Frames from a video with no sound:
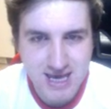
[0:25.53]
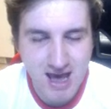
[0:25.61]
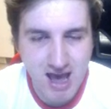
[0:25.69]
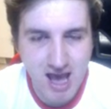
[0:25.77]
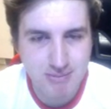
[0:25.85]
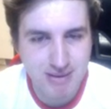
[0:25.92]

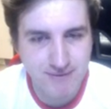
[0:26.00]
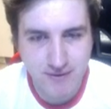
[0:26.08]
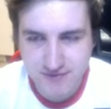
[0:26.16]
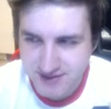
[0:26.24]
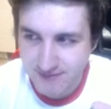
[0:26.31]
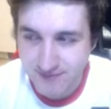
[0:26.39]
Um, I've
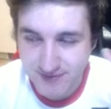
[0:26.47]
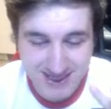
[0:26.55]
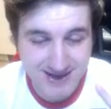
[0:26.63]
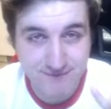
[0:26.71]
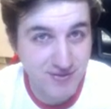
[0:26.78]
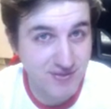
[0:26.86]
obviously, for,
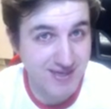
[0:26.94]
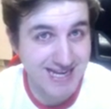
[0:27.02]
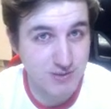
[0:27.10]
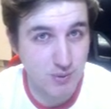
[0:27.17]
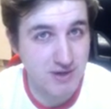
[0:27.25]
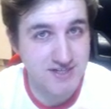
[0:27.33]
the, for
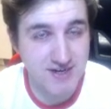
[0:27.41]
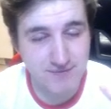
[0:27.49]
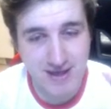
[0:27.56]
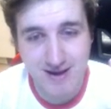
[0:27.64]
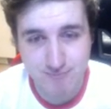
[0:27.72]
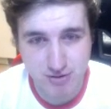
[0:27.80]
these ones, I've,
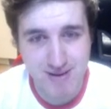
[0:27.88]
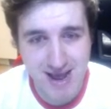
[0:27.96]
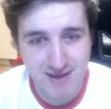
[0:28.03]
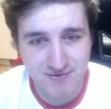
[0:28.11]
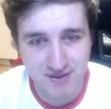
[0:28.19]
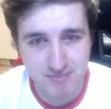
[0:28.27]
I've
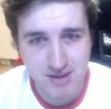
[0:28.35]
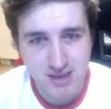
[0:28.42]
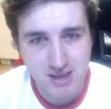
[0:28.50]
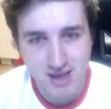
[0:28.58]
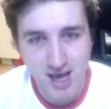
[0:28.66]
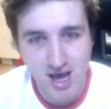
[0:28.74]
prepared them.
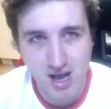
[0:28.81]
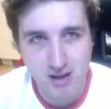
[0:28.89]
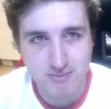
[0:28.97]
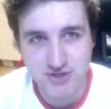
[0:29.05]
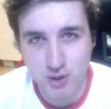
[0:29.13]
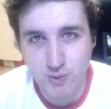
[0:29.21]
Um,
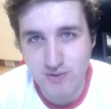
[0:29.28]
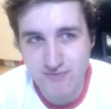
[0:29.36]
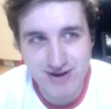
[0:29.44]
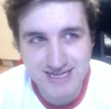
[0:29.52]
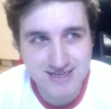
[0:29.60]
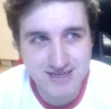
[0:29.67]
so we're
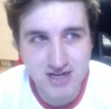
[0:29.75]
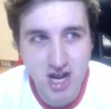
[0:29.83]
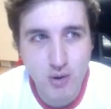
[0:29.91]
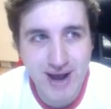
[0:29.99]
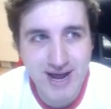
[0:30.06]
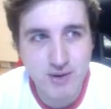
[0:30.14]
ready to
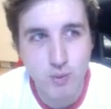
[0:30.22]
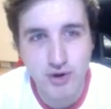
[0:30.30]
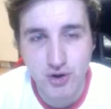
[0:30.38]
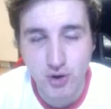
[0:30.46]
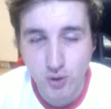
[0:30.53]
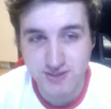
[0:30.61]
go. And I want
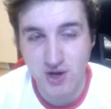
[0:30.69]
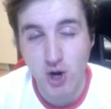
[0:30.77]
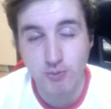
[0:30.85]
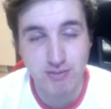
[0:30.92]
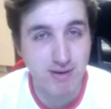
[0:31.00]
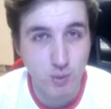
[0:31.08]
to also
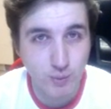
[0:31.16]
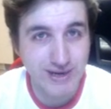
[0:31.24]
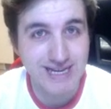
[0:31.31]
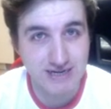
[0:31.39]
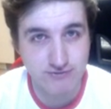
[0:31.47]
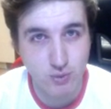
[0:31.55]
open my
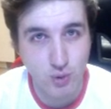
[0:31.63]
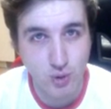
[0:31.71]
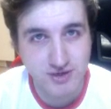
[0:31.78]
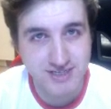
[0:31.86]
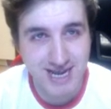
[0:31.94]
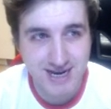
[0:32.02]
weekly
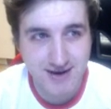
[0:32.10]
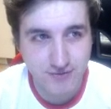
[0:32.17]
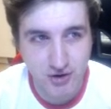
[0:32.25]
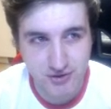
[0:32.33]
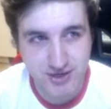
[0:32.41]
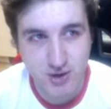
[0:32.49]
rewards, and I've
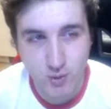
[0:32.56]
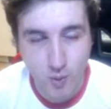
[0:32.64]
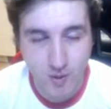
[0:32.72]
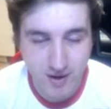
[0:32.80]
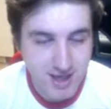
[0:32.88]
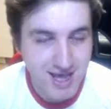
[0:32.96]
got a
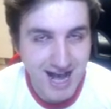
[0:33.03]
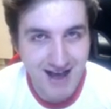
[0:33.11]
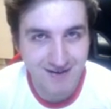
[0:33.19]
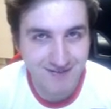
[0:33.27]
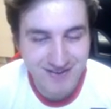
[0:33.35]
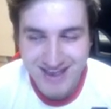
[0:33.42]
quarter.
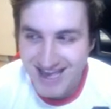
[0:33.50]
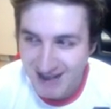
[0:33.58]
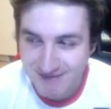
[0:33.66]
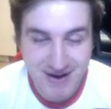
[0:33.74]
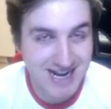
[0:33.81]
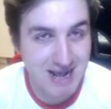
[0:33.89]

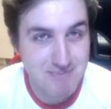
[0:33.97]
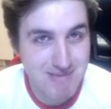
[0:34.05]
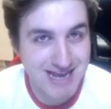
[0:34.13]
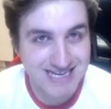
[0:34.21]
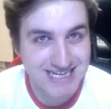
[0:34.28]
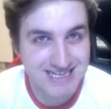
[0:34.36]
If I get
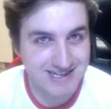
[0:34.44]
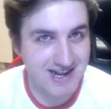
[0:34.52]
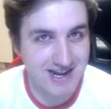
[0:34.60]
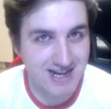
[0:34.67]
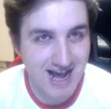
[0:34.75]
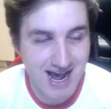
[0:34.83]
messy
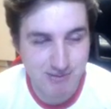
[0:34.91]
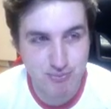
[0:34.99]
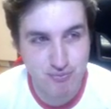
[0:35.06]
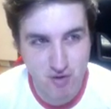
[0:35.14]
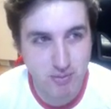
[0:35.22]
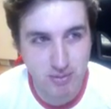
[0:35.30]
tonight, I
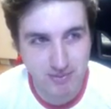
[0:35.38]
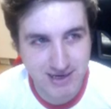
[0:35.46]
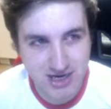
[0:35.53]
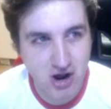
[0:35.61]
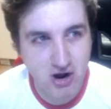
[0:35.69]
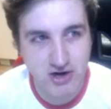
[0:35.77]
probably
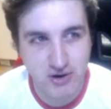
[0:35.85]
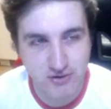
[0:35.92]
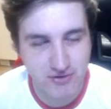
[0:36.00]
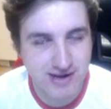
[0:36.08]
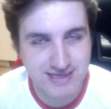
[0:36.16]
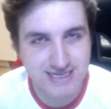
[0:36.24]
can't go
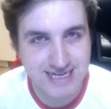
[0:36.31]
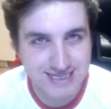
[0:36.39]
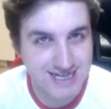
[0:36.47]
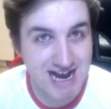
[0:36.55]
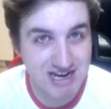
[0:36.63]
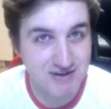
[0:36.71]
crazy. It's
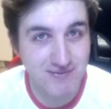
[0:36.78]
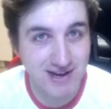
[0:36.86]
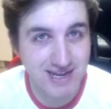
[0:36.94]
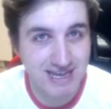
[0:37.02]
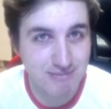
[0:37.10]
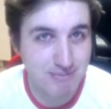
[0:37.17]
kind of
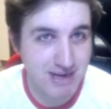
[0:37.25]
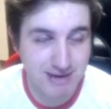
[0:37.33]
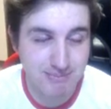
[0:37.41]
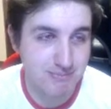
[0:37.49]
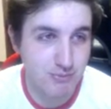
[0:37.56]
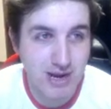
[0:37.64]
late in my
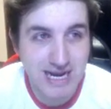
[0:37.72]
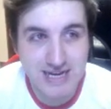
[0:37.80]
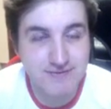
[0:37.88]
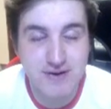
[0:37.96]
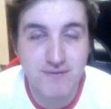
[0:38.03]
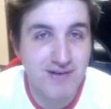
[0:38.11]
in well, I
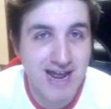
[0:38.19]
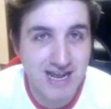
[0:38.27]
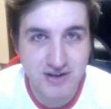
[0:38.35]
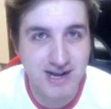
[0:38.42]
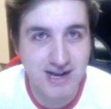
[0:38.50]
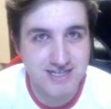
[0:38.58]
live in a flat.
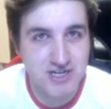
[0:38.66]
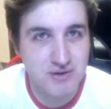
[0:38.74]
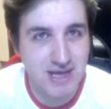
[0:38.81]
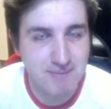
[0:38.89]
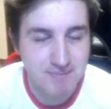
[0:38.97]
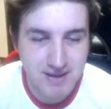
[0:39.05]
You guys know
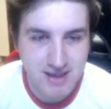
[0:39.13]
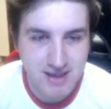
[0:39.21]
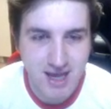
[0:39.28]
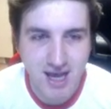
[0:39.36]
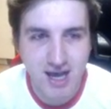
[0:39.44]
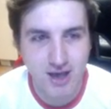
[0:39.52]
that.
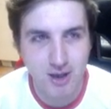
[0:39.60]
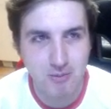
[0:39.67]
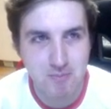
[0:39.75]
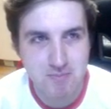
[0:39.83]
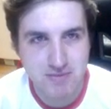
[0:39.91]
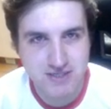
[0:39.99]

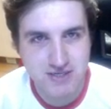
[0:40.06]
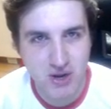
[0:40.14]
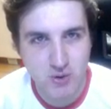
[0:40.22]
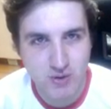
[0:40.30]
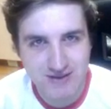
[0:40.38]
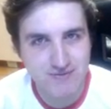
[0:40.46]
Um,
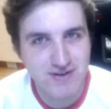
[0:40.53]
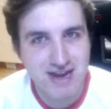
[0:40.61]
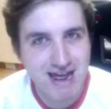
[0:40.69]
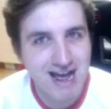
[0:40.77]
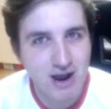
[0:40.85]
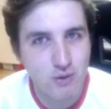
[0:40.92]
so even
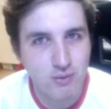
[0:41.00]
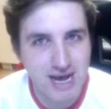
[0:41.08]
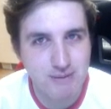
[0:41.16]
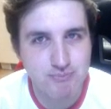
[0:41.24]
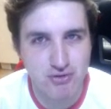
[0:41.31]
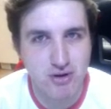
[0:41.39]
now,
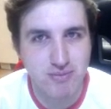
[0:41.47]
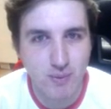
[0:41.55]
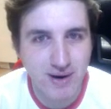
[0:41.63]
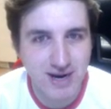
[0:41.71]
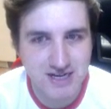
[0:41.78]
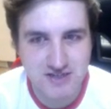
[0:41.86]
I'm probably
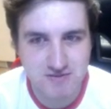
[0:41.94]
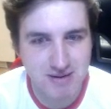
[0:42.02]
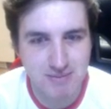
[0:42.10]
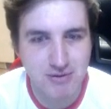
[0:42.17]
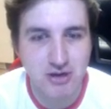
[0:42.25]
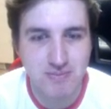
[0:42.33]
waking some
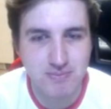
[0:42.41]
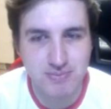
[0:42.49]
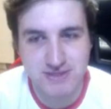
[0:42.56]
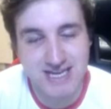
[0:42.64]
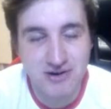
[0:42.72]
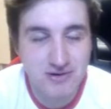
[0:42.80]
people up. But
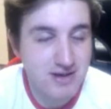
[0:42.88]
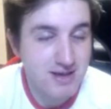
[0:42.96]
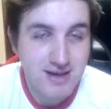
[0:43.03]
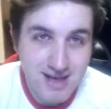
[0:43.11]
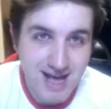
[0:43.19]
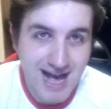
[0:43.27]
still,
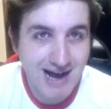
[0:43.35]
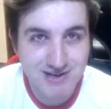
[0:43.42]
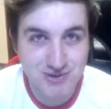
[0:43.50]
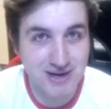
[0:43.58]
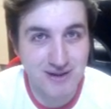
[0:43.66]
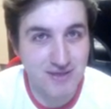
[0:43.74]
I'll
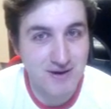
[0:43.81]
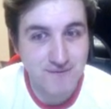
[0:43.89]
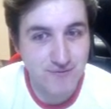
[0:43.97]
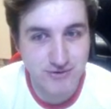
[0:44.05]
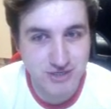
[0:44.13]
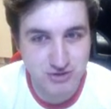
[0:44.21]
do anything
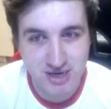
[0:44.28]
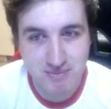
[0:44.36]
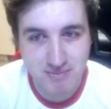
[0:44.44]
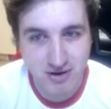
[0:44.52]
for a stream.